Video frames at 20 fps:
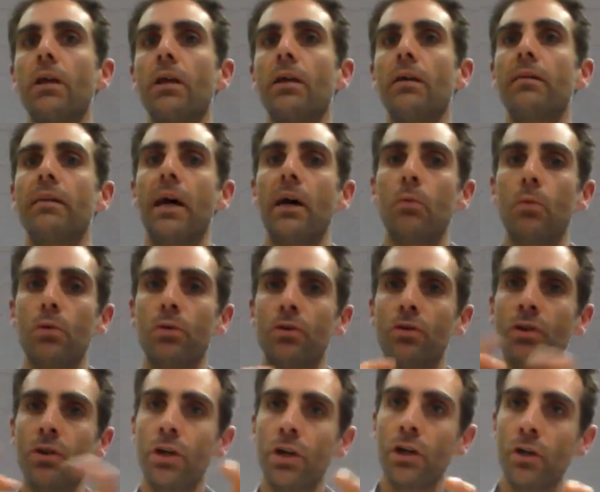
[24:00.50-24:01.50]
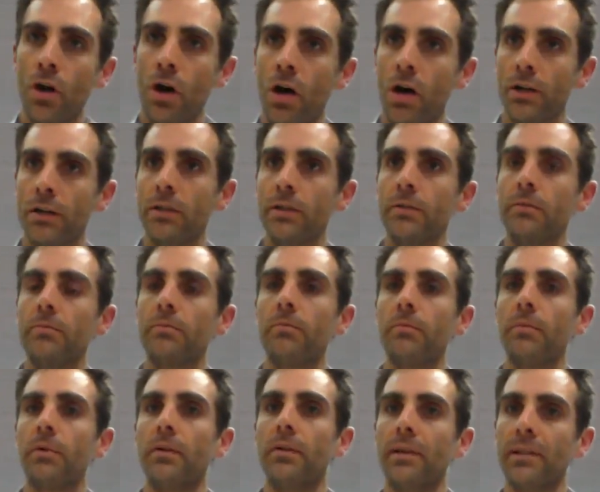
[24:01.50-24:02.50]
that will turn on
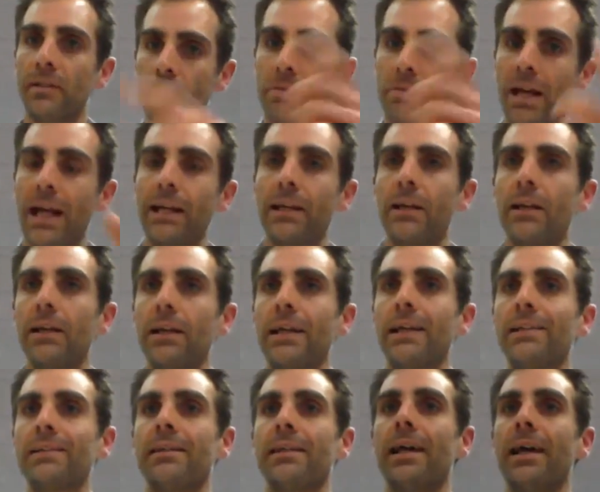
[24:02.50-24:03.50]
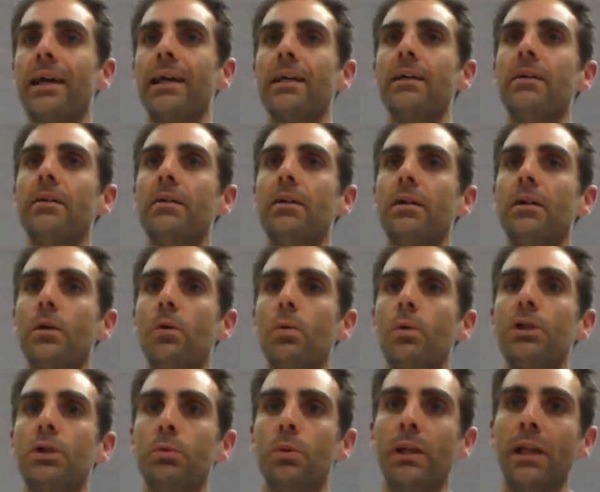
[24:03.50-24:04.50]
this molecular cascade,
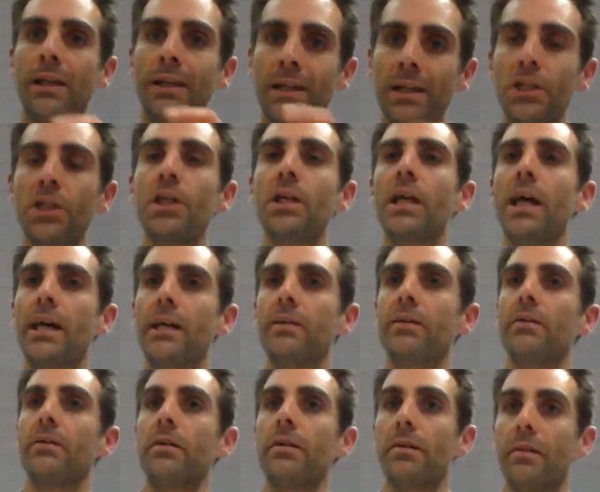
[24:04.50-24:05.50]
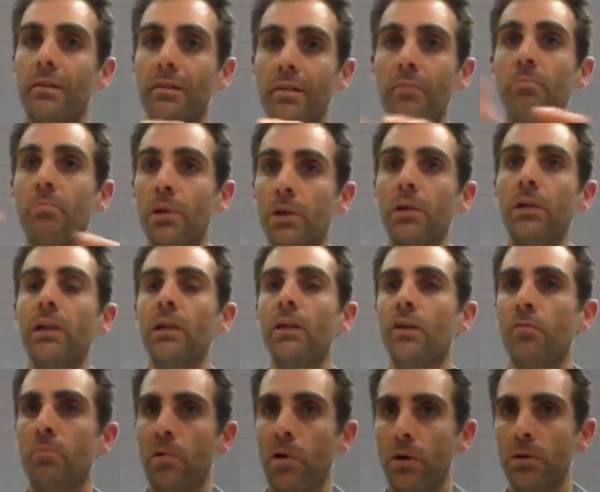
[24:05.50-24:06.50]
which will initiate the building
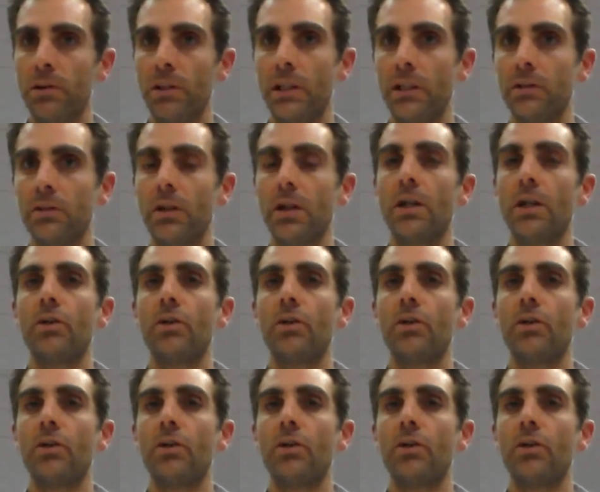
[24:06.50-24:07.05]
of proteins.